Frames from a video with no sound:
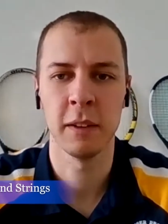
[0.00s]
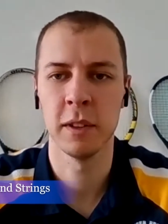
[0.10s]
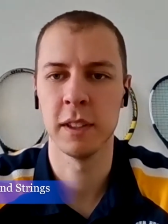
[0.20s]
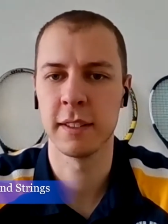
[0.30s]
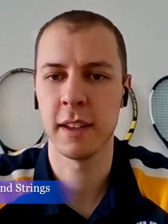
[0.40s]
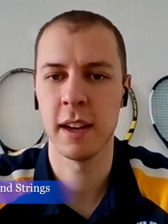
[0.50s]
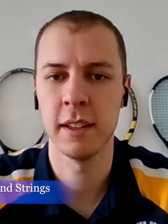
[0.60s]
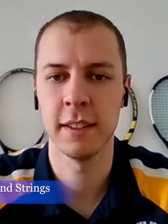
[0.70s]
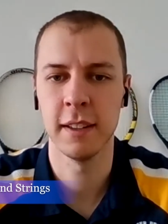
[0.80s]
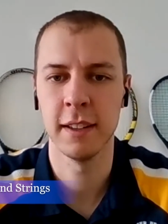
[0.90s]
Real
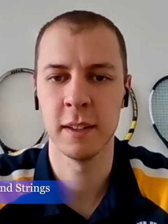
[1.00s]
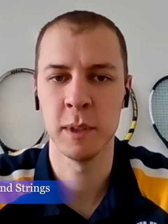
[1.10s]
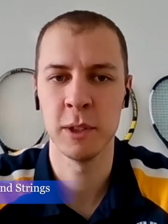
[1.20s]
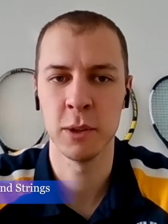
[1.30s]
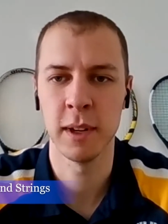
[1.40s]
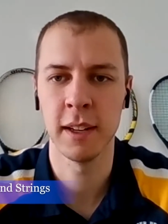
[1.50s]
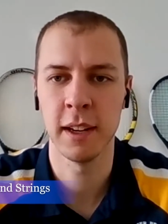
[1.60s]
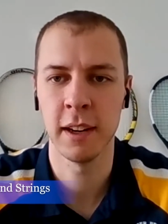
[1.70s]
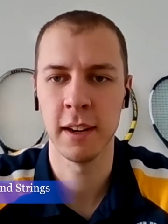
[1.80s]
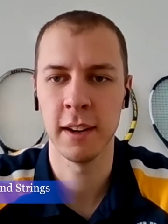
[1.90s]
excited to be joined
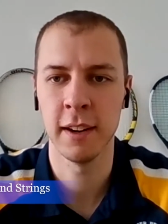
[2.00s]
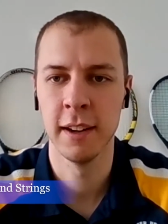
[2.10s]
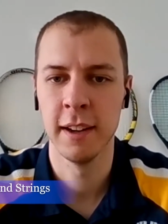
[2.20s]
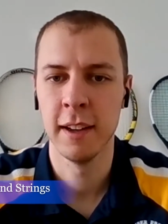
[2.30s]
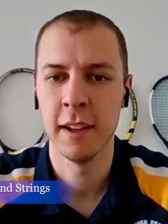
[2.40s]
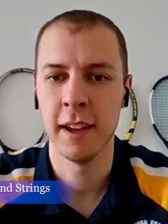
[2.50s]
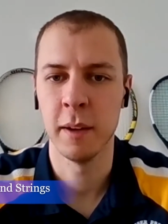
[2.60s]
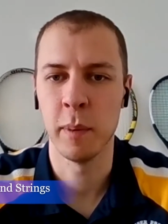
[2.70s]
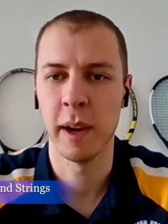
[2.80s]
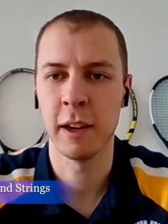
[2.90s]
here
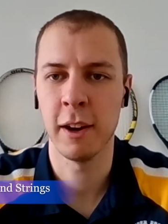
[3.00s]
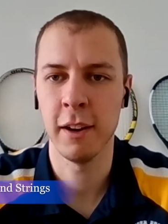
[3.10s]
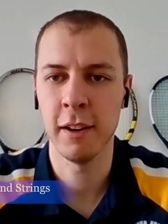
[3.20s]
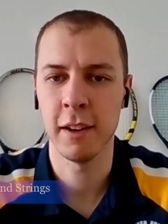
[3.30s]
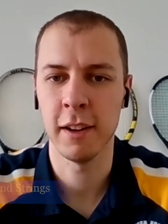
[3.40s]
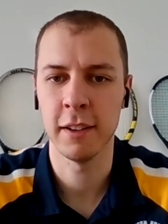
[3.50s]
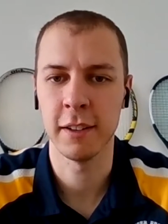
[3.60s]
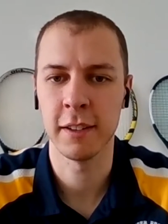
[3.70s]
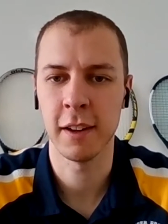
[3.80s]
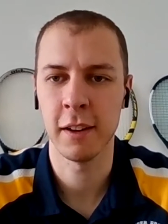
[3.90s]
by Curt.
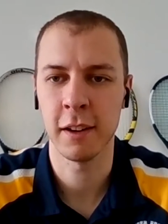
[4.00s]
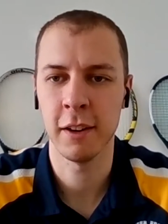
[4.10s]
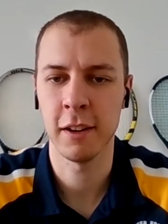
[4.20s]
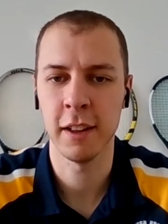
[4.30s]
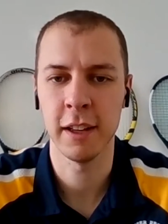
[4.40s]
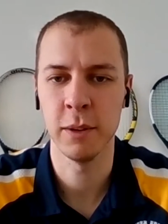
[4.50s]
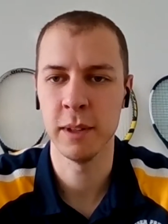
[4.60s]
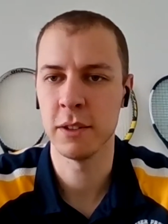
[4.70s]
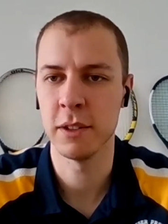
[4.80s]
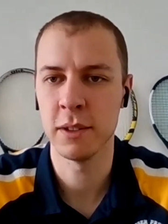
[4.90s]
Curt, I'll let you
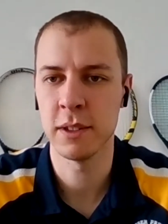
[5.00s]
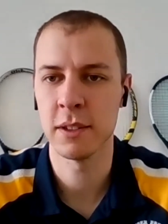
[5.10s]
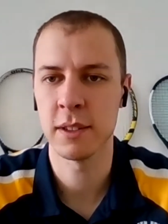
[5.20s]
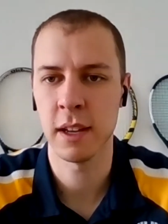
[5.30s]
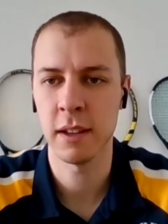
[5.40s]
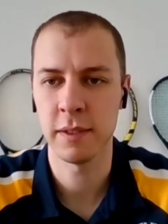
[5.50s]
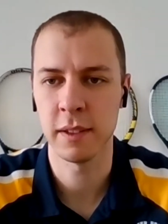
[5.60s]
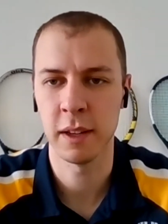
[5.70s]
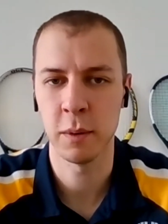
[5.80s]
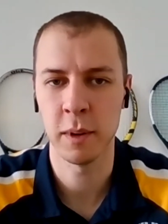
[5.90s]
introduce yourself
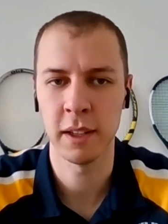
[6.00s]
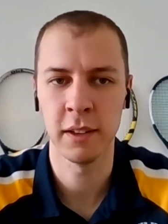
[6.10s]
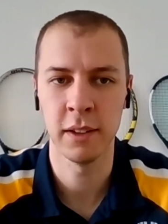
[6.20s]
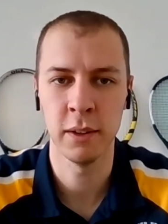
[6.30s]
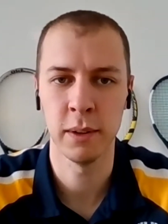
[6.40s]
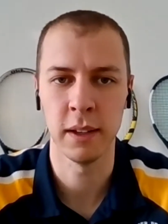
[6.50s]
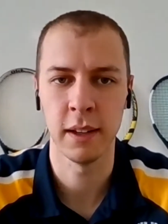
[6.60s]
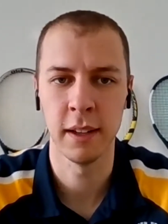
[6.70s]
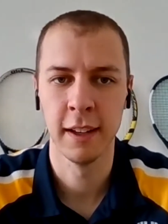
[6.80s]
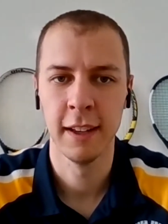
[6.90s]
and what you do,
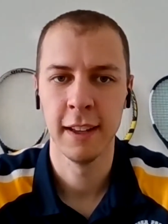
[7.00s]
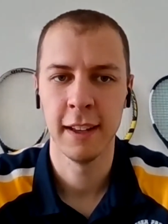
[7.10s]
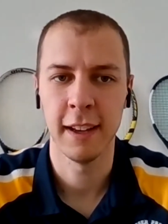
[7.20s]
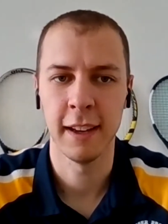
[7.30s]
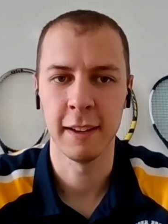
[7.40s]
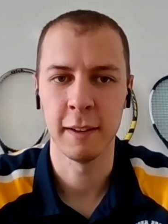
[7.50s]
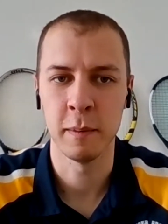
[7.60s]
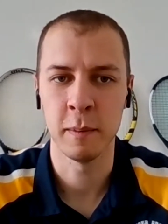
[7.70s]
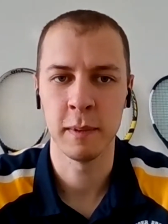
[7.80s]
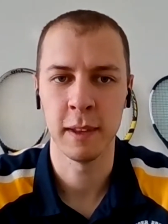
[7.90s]
and
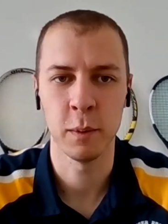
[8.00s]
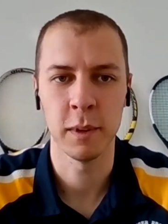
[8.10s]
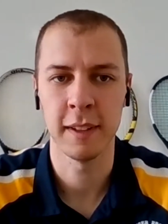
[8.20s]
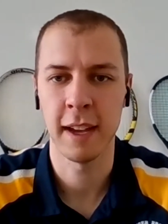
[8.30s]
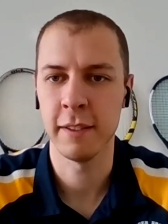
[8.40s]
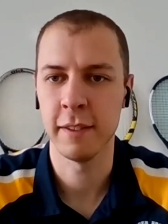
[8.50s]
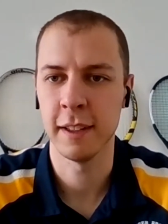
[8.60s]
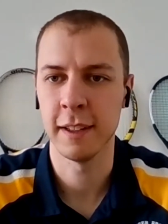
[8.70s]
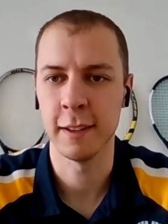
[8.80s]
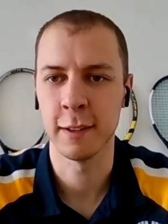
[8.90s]
then we'll dive
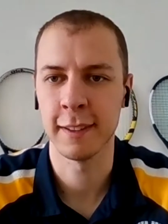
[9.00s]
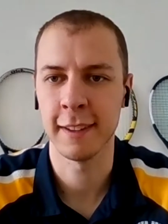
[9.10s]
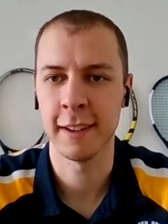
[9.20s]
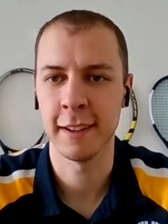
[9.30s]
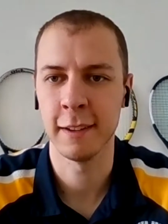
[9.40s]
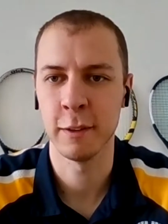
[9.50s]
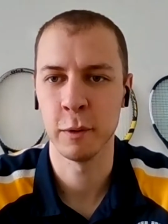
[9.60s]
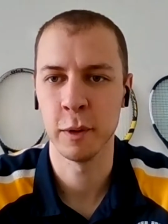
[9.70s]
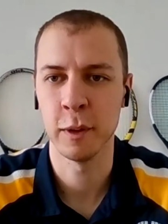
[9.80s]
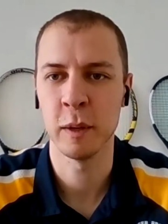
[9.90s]
into this
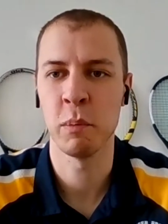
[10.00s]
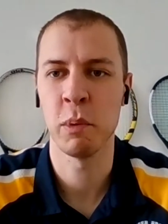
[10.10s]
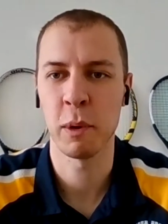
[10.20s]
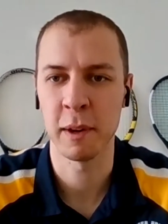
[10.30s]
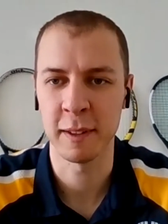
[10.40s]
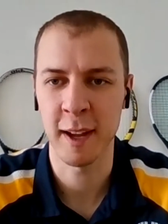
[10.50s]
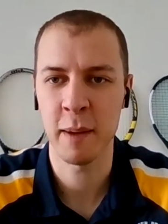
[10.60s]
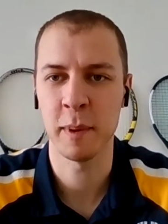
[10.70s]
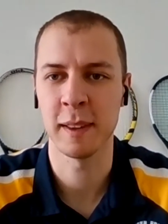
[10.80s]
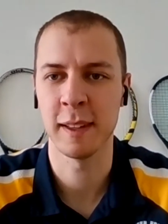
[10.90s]
really important
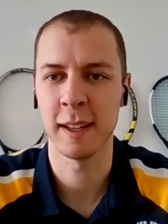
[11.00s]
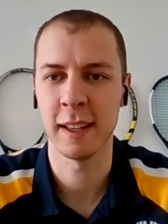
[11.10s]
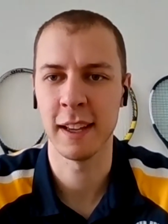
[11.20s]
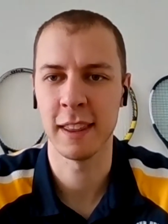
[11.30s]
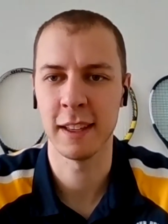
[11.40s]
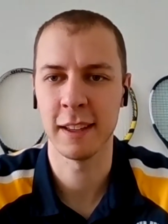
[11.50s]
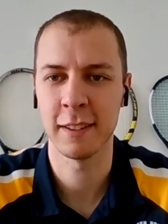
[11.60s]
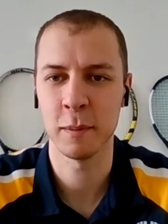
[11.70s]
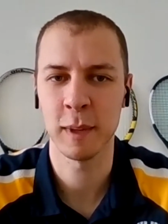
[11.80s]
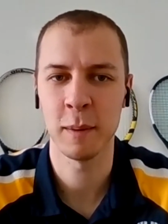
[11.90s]
topic that I think
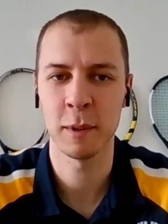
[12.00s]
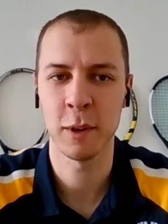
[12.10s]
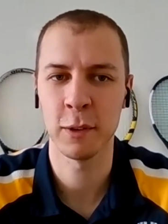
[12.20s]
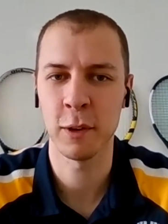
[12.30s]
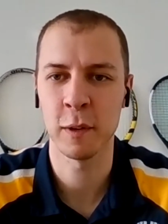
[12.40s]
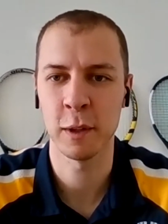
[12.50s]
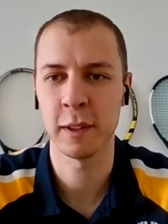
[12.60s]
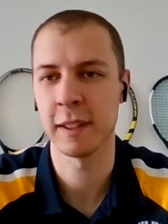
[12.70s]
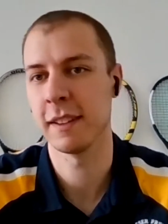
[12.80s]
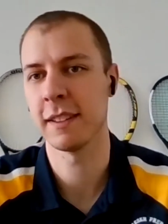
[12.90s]
sometimes goes
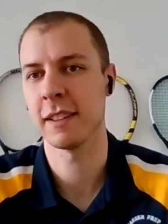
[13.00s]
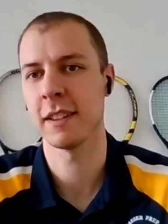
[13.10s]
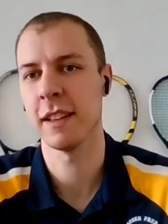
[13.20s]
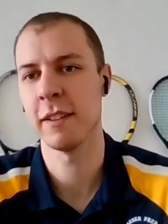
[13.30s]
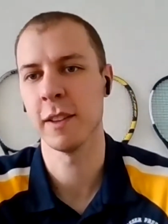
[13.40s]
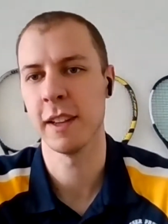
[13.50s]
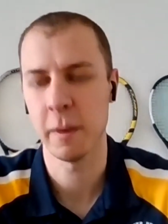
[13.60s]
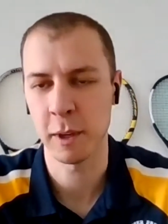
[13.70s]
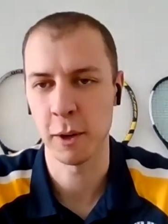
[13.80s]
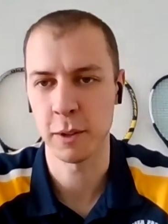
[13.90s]
overlooked, at least at the level that
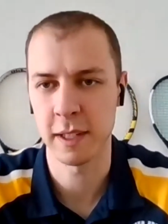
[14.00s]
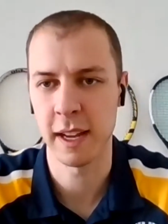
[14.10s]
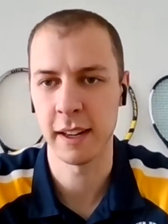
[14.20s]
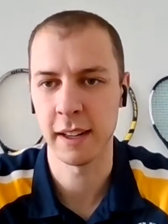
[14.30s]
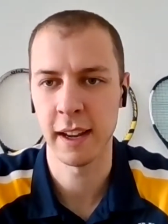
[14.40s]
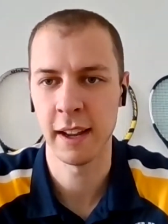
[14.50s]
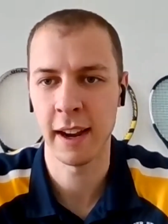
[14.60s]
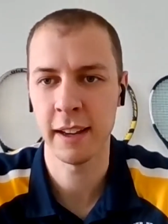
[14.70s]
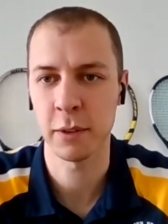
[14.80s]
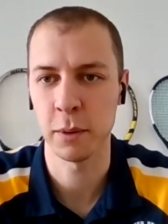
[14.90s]
I'm coaching at
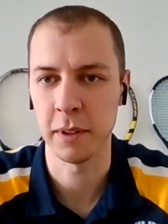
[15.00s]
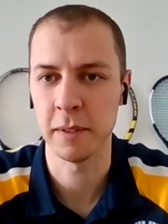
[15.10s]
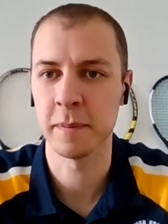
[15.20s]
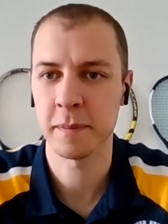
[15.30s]
high school.